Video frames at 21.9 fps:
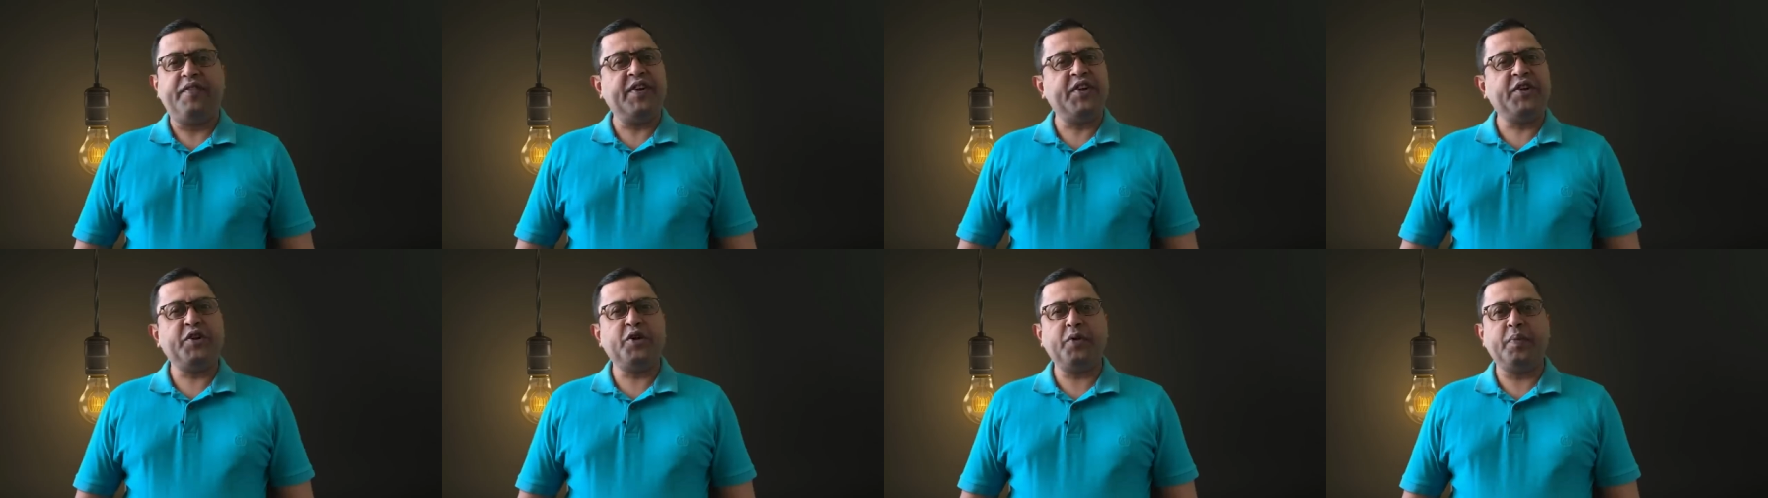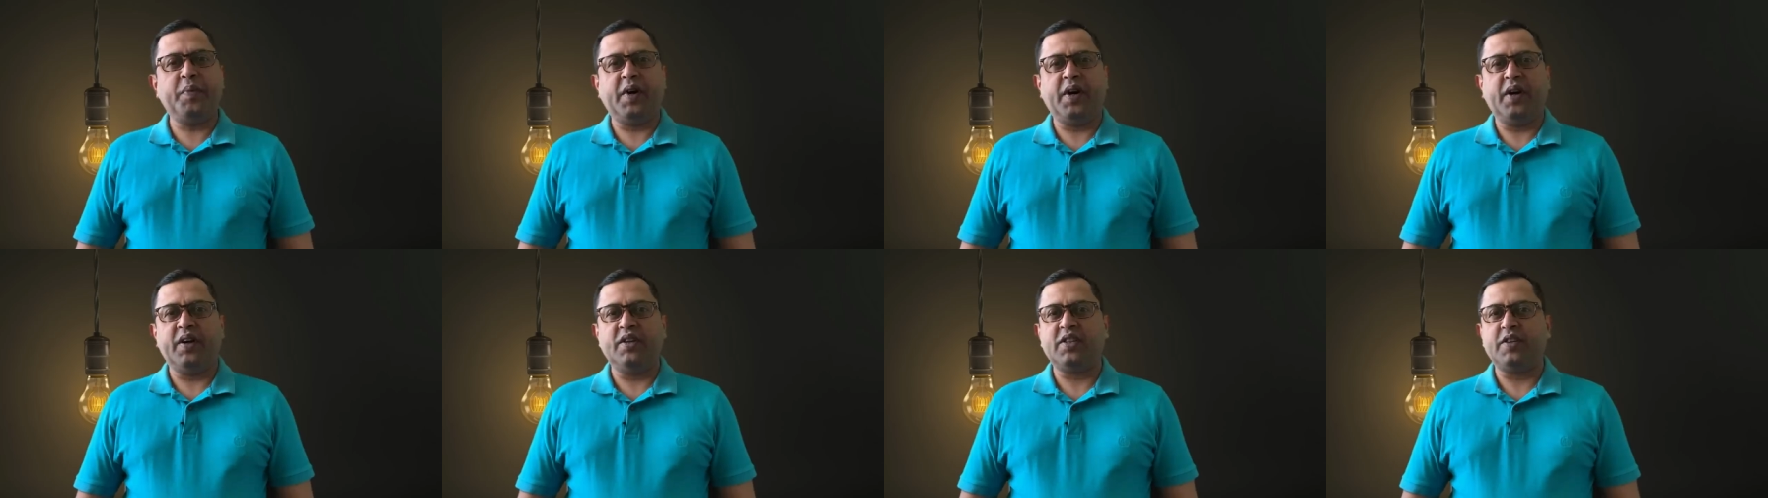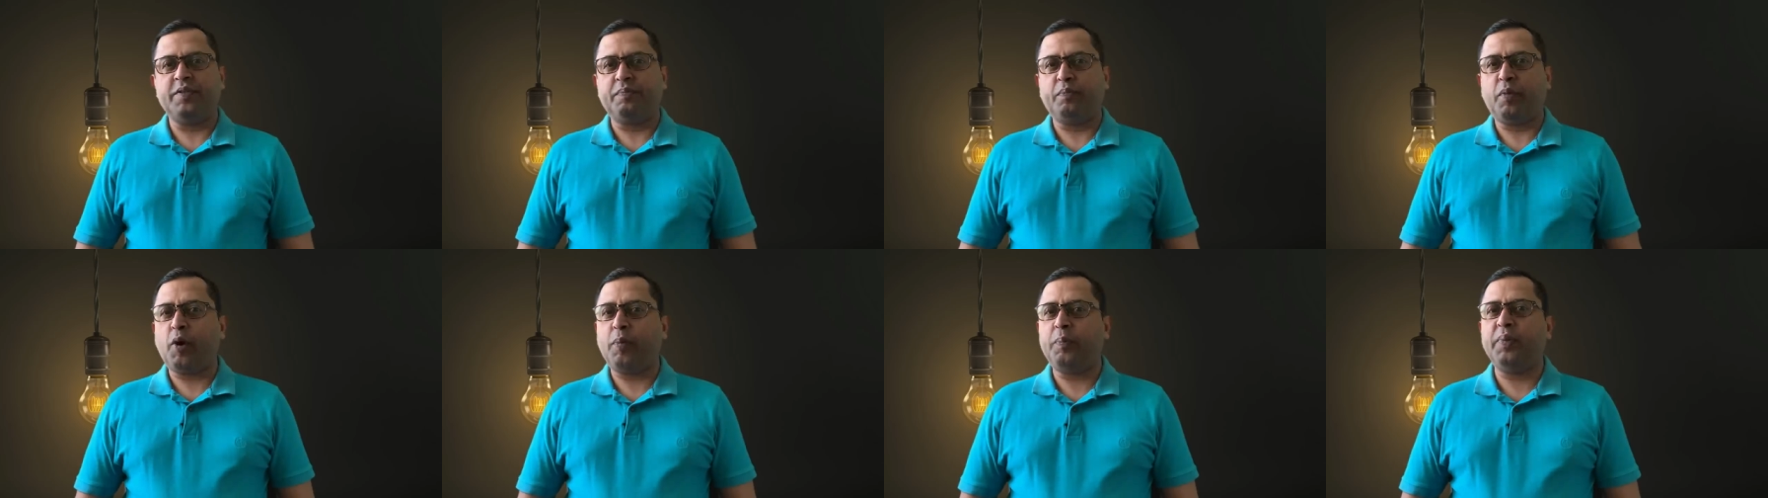FitTuber is a
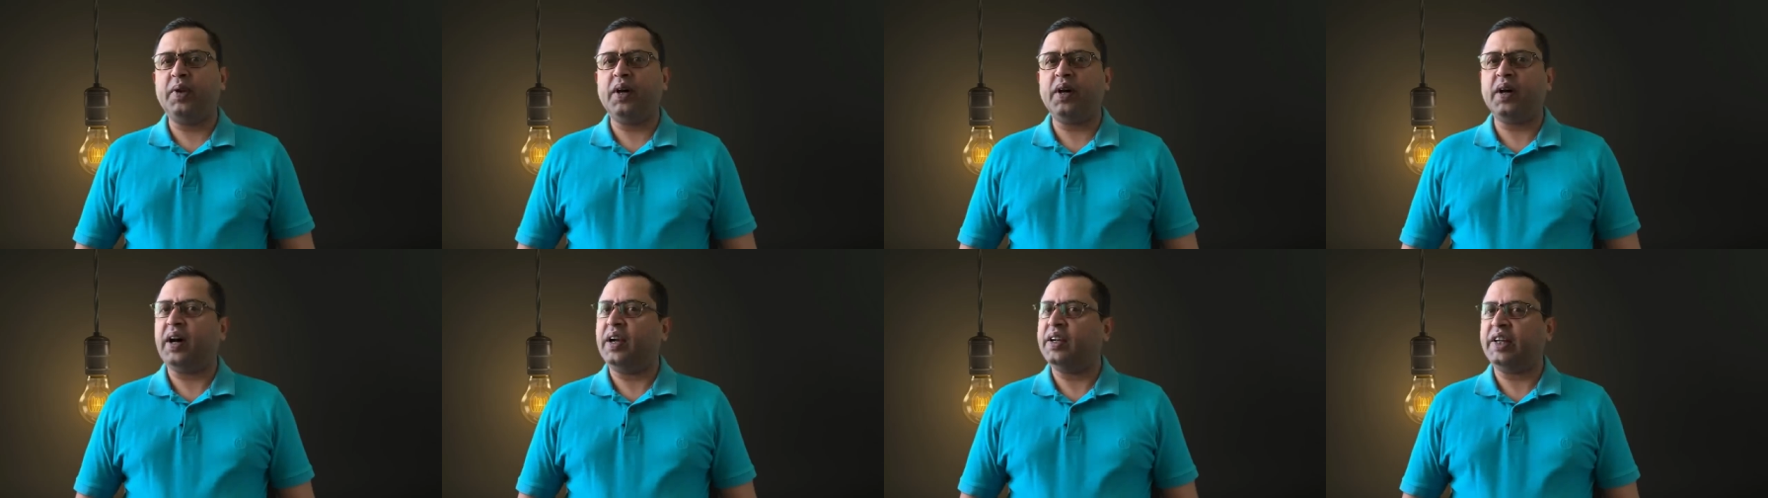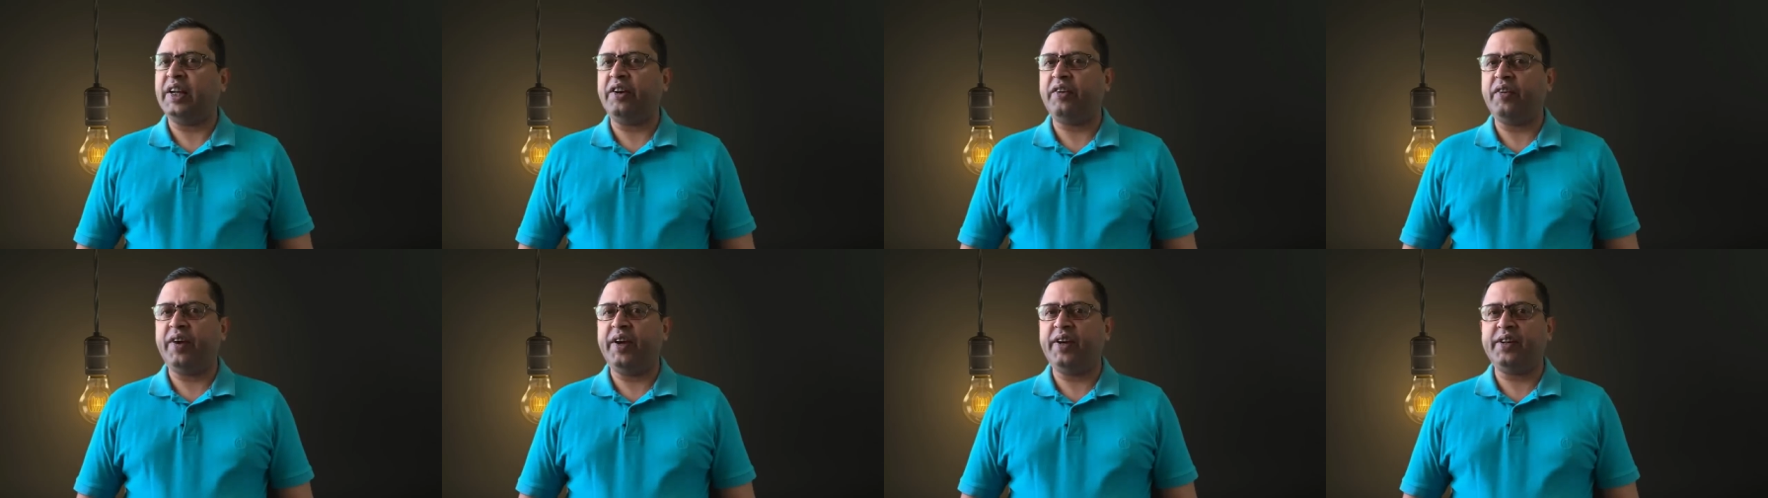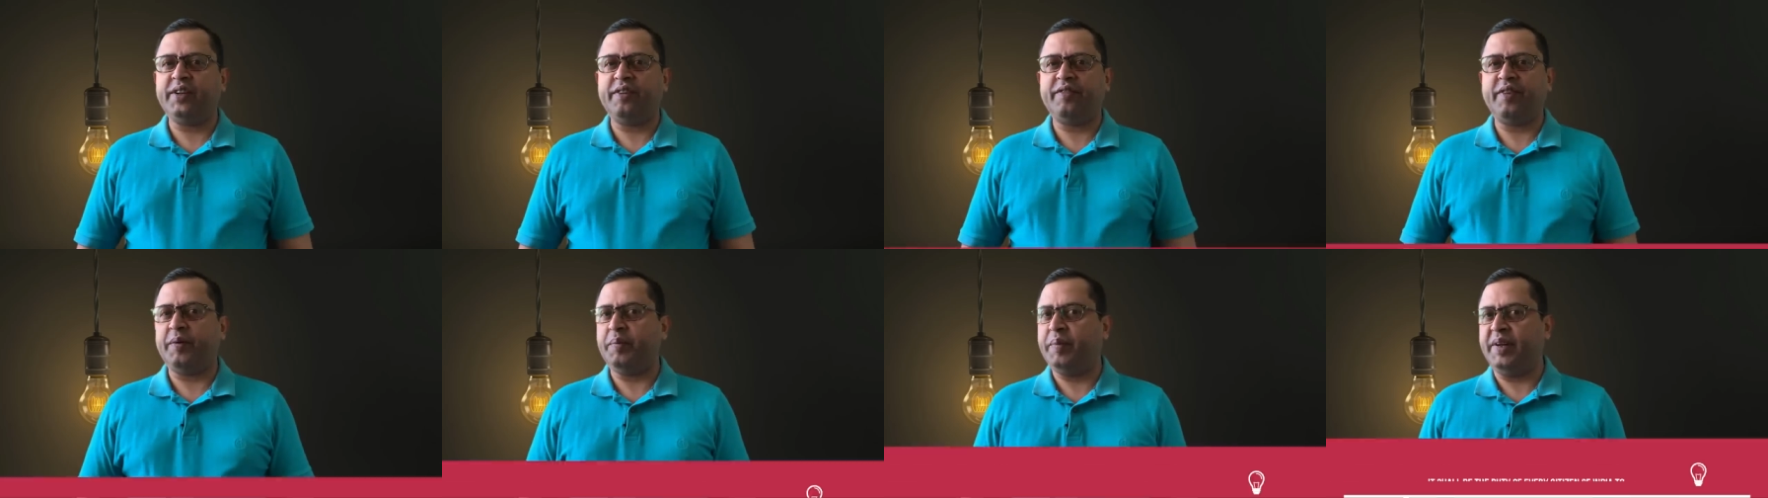popular content
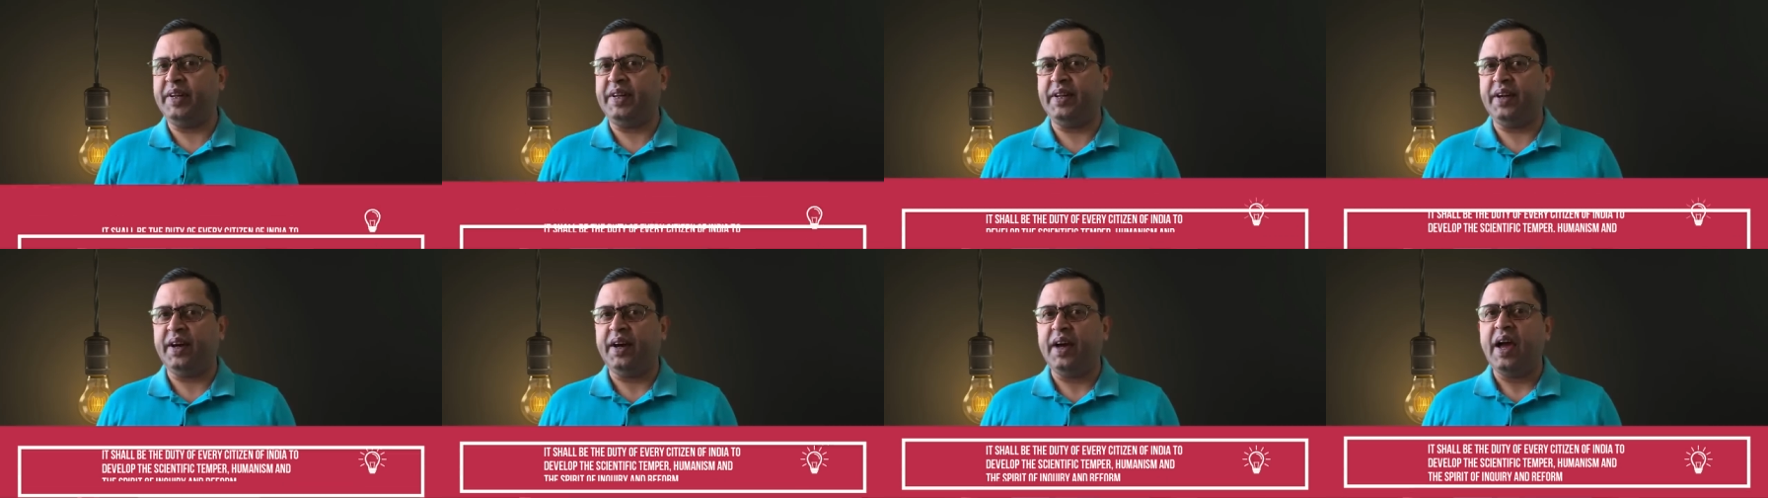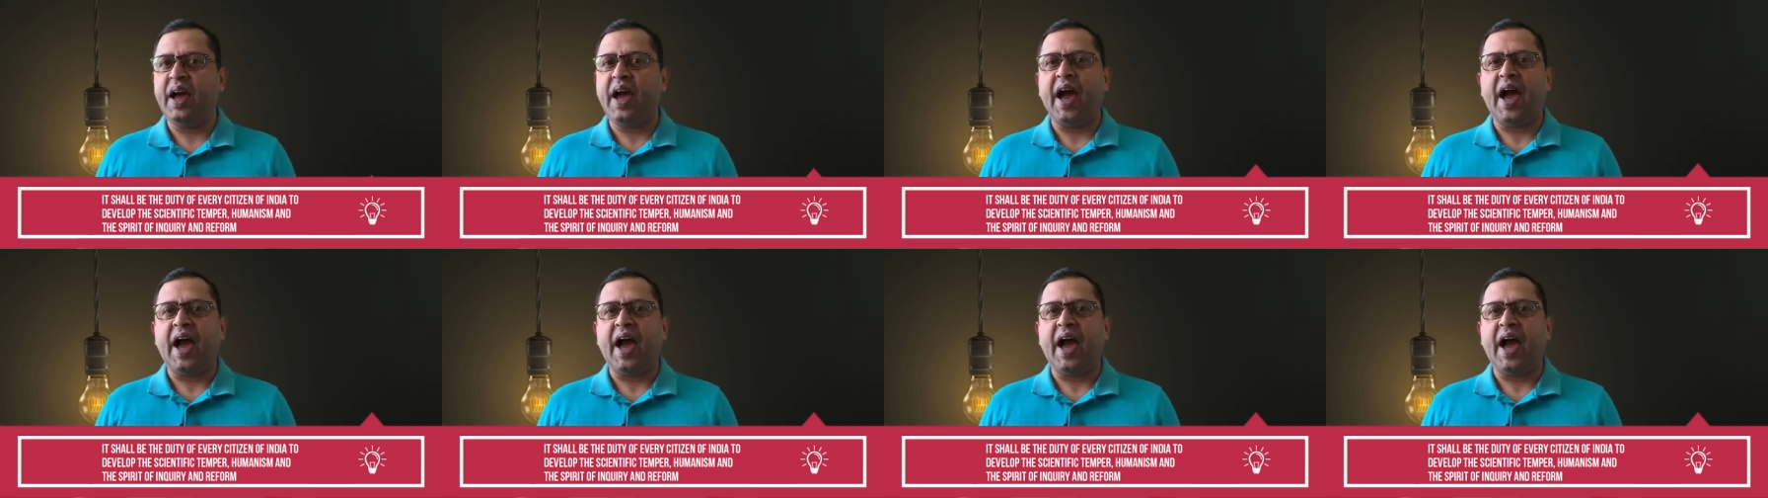creator from India